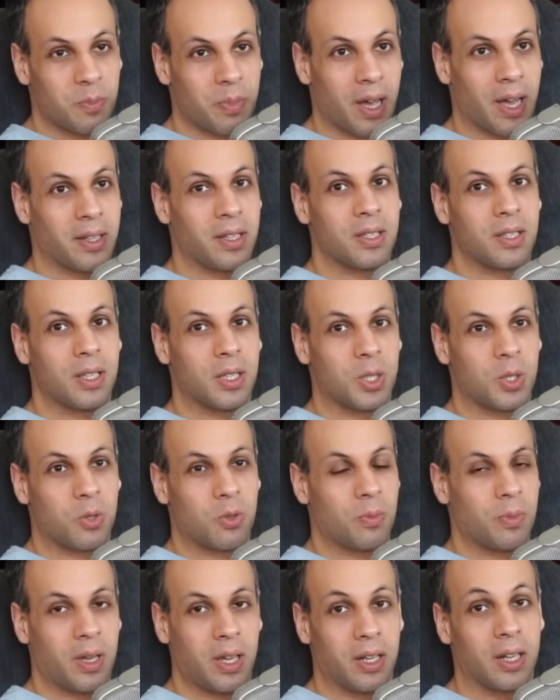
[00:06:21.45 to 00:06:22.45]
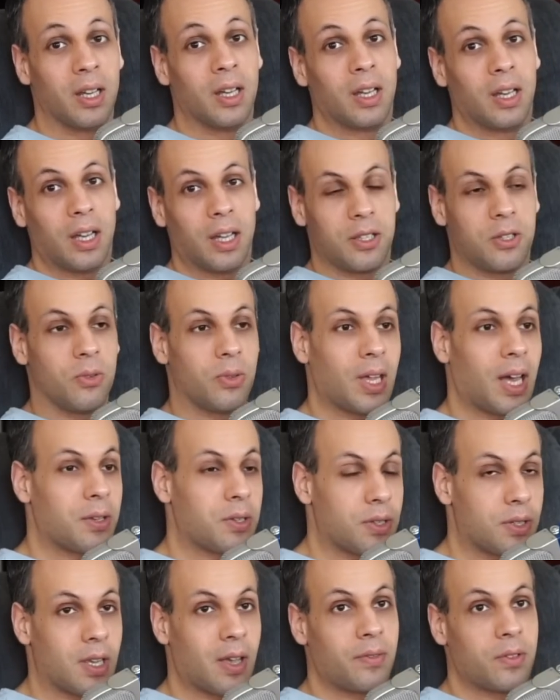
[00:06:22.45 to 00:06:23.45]
bad decisions were made in
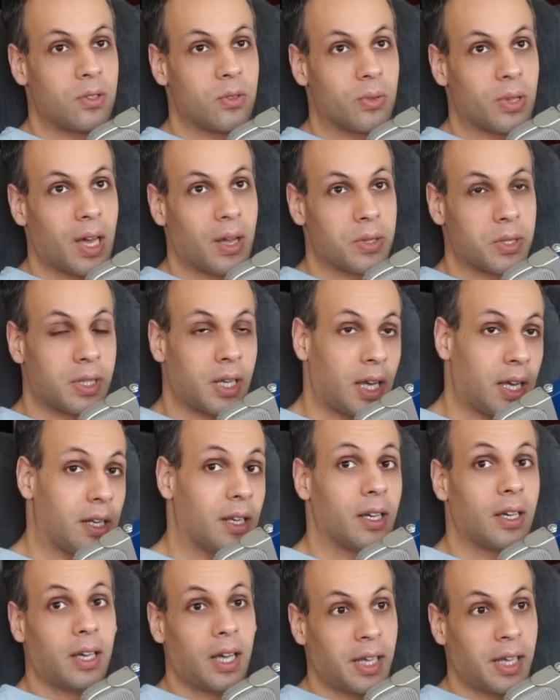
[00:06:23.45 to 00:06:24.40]
2007, 2008,